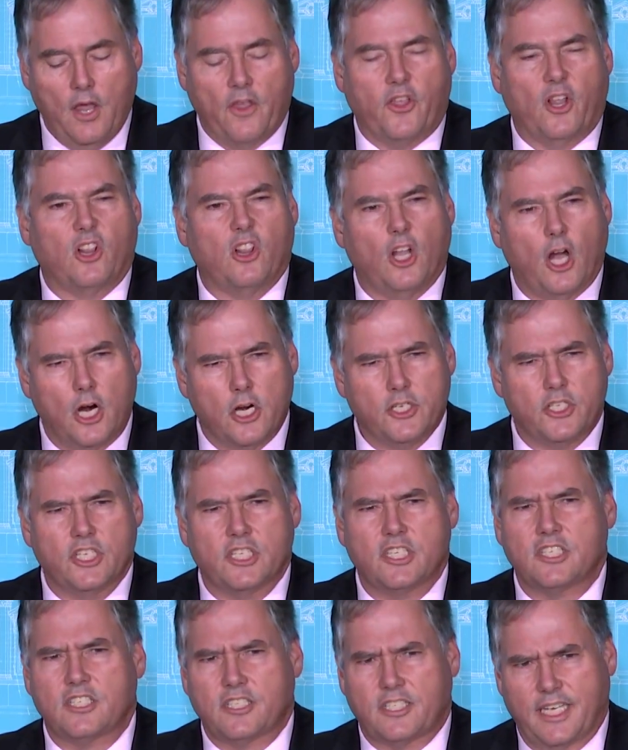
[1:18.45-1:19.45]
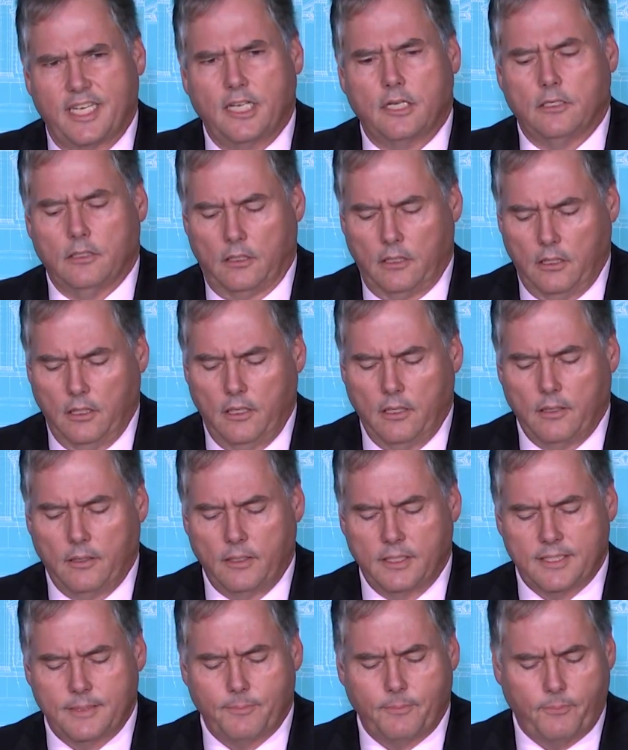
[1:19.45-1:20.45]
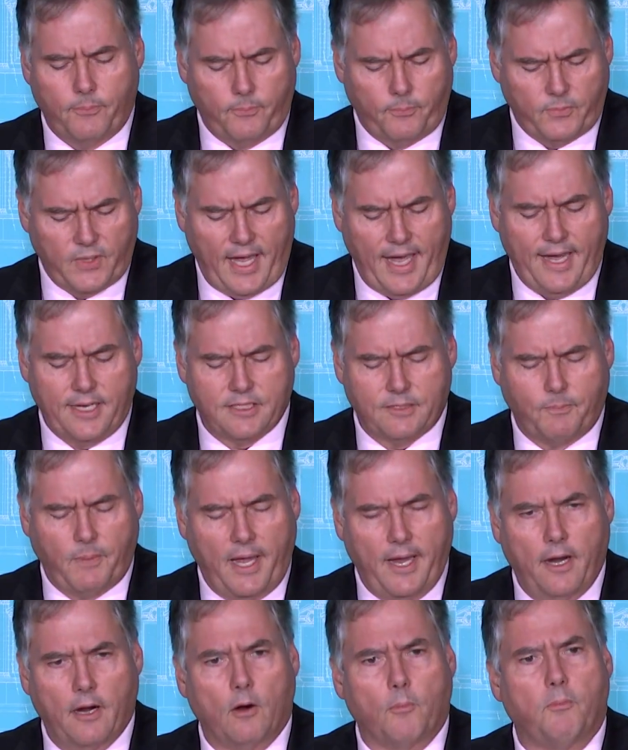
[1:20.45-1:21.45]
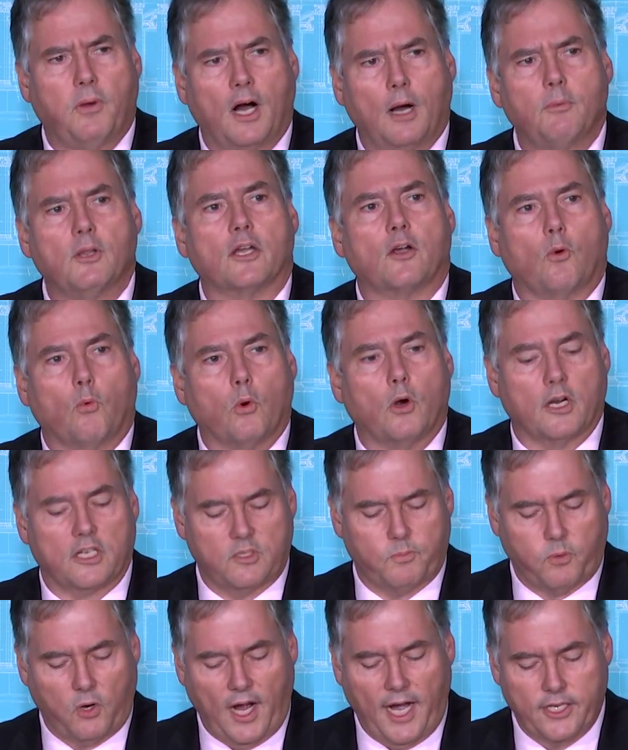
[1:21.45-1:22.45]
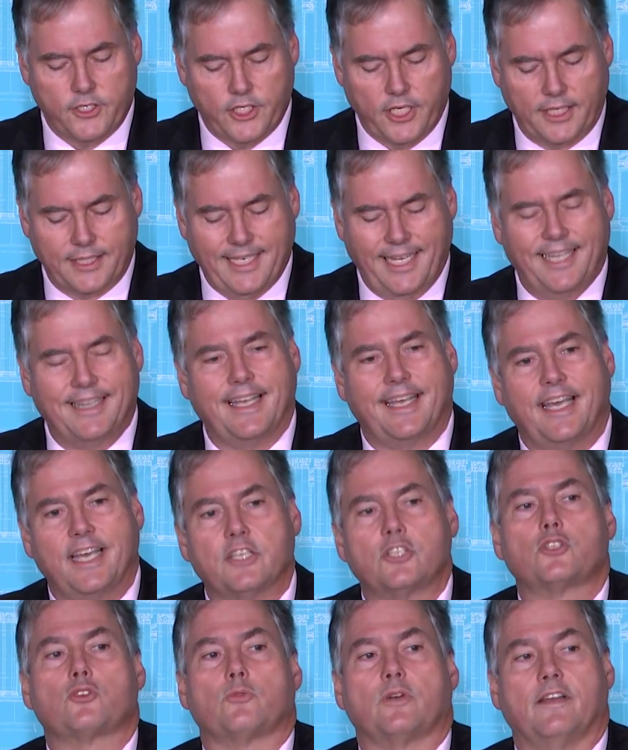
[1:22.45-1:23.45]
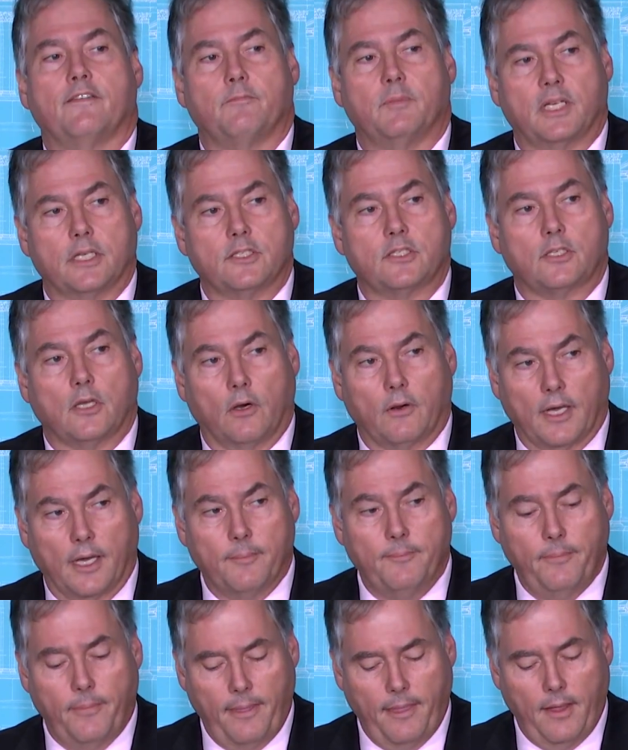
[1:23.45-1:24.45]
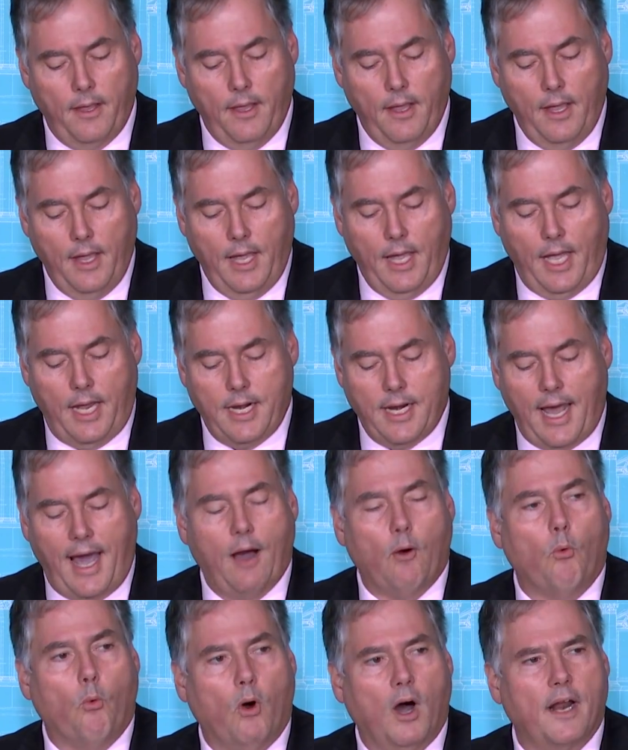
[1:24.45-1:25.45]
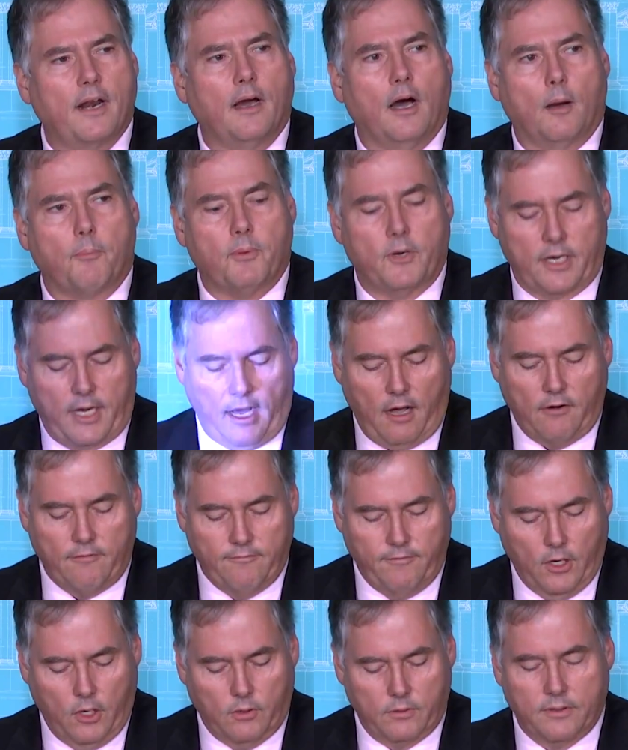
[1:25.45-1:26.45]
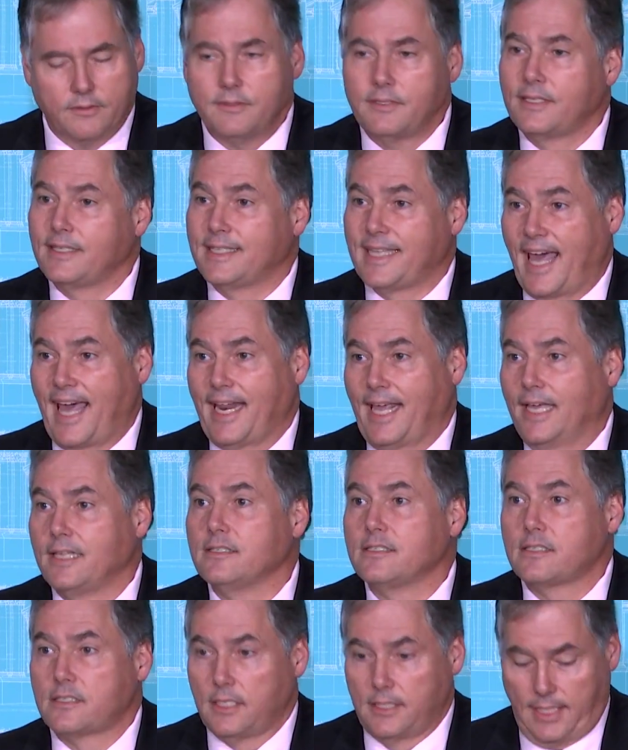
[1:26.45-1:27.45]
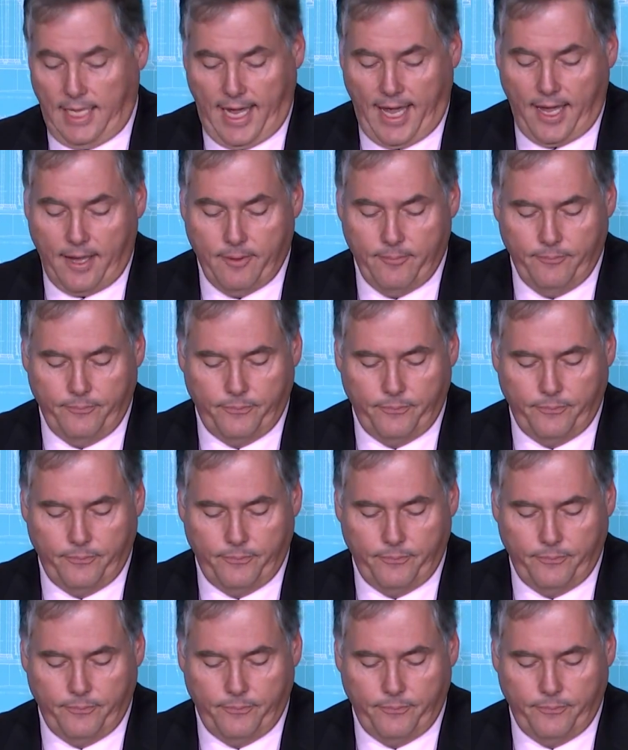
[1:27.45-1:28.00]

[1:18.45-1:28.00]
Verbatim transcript: The largest single taxpayer public works project in the history of Minnesota, and not one up or down vote. That ends today